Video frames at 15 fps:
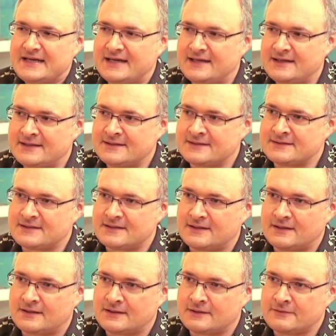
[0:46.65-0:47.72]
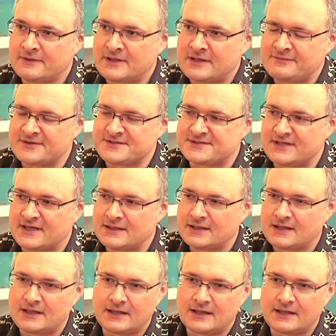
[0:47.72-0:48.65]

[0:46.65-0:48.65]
And uh, when I was young,